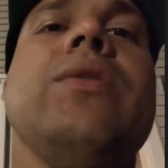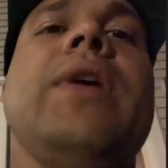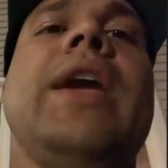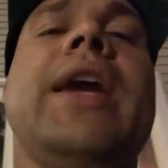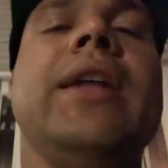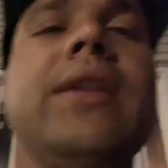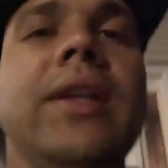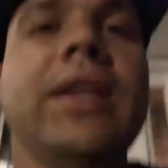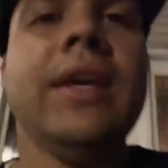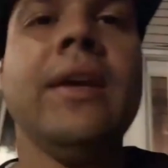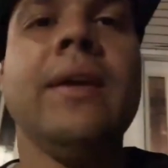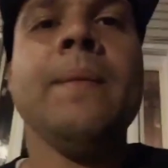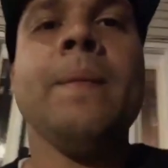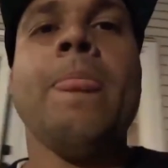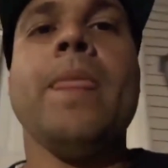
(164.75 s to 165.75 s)
handle it.
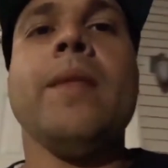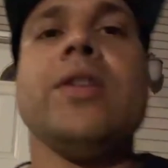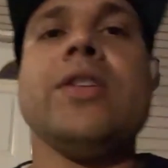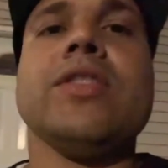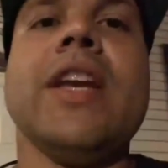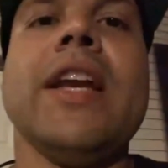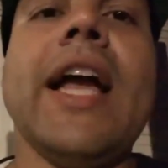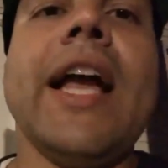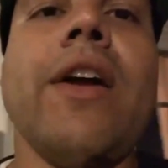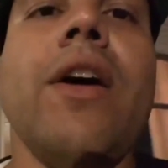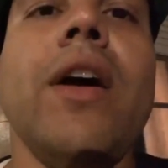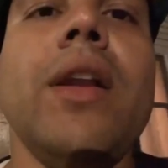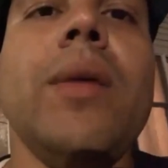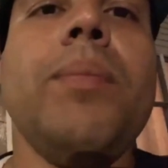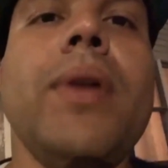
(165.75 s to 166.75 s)
Just like I
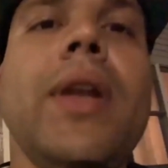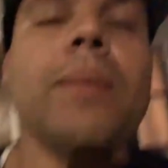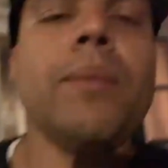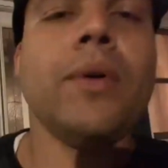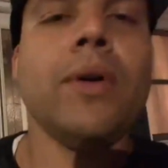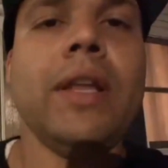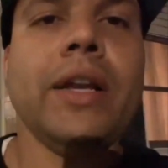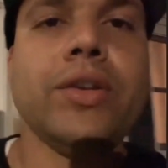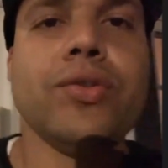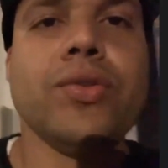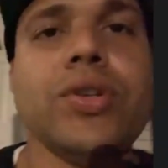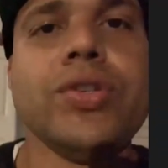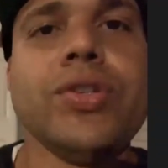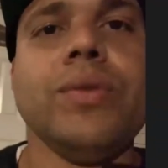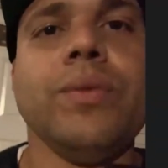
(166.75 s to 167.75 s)
call a plumber or
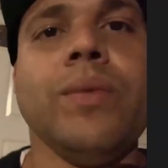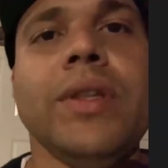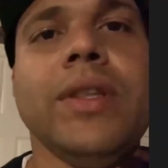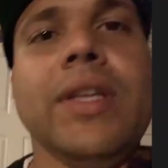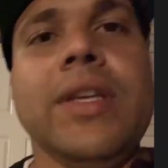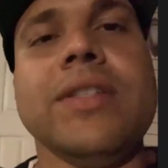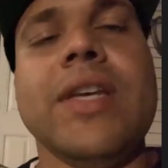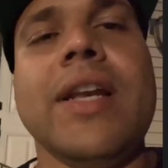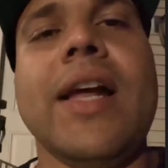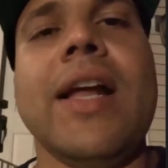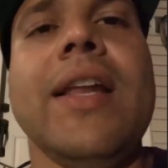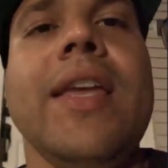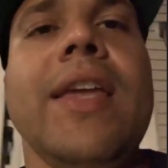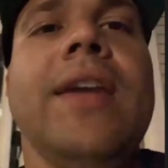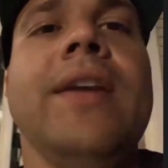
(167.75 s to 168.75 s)
electrician when things get
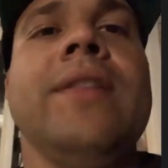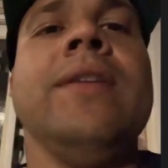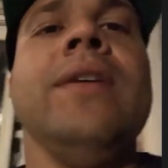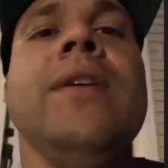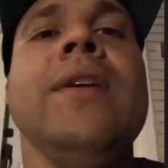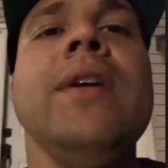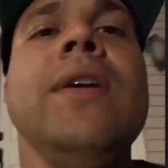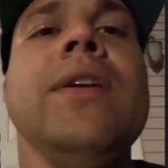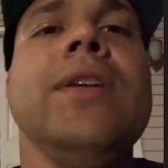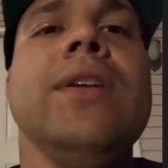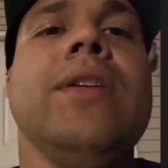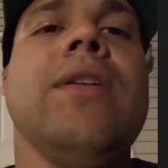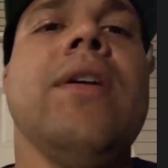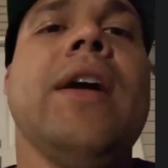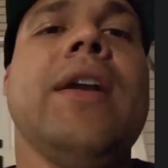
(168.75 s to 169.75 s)
out of hand.
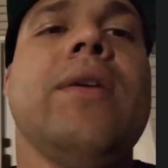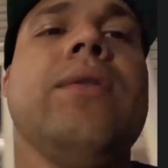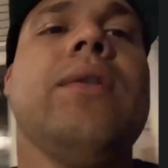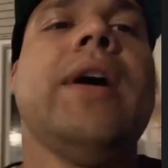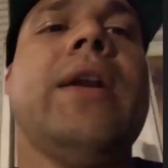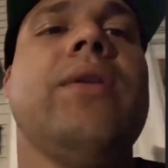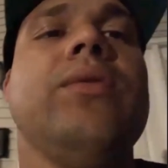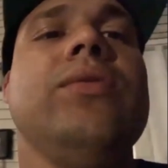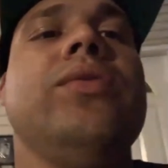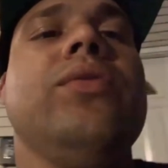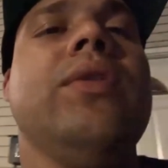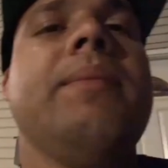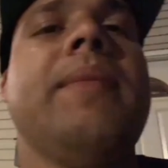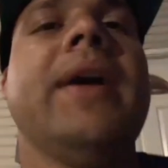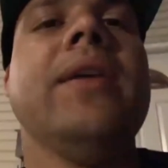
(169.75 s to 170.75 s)
I don't
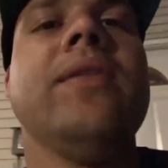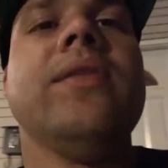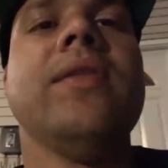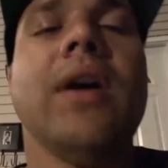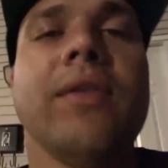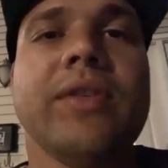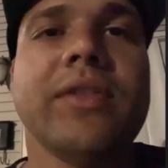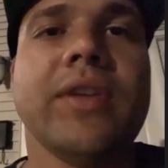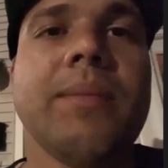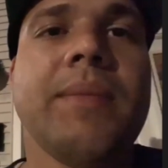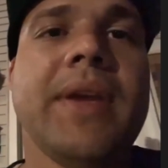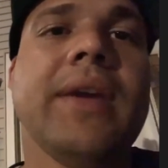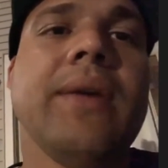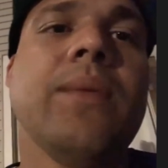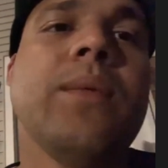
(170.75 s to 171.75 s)
do it myself because I'll
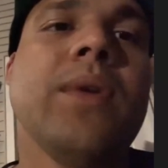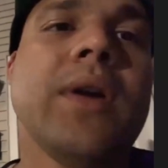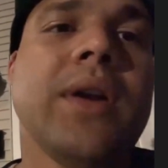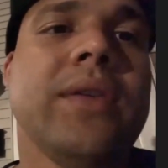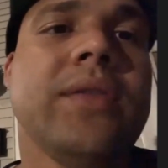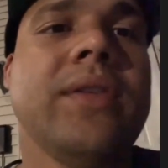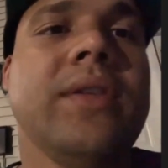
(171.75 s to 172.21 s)
make it worse.